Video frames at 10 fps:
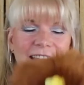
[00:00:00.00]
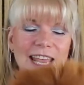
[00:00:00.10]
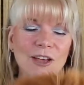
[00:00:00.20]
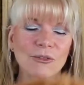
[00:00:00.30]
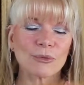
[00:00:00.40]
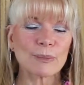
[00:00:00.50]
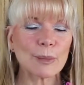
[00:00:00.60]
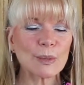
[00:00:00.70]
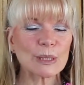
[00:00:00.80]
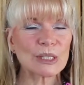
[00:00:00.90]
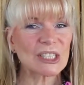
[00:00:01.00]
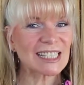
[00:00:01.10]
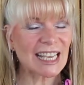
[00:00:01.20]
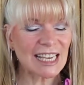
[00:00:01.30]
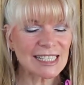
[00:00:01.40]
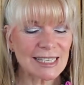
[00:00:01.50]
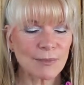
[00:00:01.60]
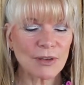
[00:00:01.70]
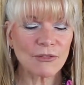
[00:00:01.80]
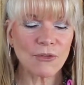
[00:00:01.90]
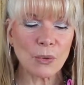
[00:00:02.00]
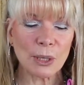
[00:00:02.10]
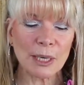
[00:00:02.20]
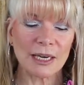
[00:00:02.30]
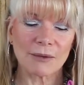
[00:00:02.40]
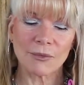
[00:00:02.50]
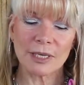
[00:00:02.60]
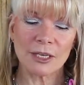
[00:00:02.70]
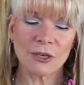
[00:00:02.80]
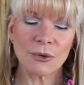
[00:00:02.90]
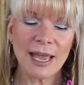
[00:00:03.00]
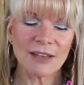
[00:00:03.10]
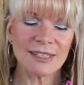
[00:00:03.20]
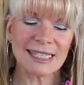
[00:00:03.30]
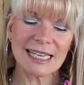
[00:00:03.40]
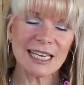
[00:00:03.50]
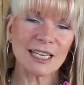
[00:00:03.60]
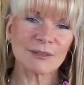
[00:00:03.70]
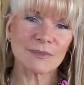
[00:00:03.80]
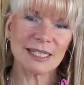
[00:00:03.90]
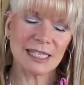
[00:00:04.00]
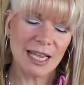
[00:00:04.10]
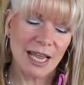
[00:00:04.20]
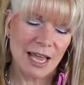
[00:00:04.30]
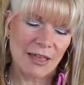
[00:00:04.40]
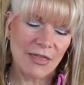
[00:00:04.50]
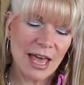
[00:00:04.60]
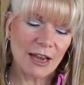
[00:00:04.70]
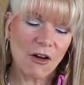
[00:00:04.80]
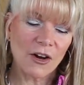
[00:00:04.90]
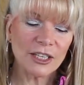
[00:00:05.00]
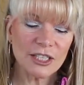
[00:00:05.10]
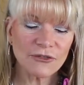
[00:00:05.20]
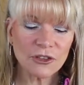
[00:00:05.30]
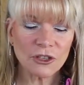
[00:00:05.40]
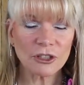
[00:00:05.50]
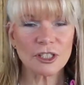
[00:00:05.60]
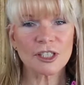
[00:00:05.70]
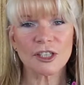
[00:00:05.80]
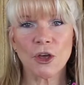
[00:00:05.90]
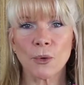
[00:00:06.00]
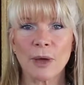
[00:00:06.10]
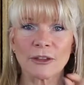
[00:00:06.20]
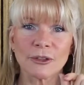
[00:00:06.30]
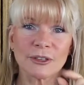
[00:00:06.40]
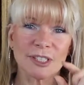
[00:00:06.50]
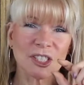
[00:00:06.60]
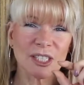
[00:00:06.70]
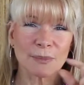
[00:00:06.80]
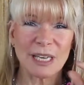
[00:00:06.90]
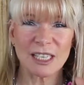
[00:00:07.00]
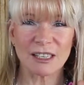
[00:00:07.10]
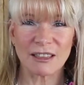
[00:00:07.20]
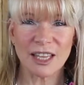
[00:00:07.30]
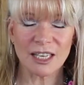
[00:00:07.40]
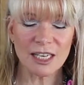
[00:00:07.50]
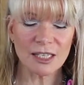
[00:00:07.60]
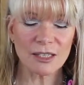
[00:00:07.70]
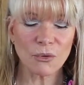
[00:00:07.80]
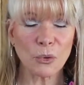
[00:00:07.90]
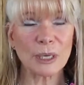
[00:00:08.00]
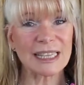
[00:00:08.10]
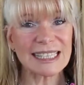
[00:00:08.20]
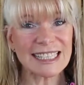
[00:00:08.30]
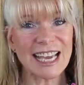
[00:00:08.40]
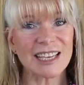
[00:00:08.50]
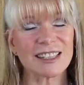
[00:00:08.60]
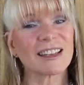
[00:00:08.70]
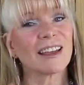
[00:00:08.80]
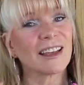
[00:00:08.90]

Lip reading: Now remember, just like I said before, when you have seams that are difficult to sew, whether it's just because of thickness, or in this case,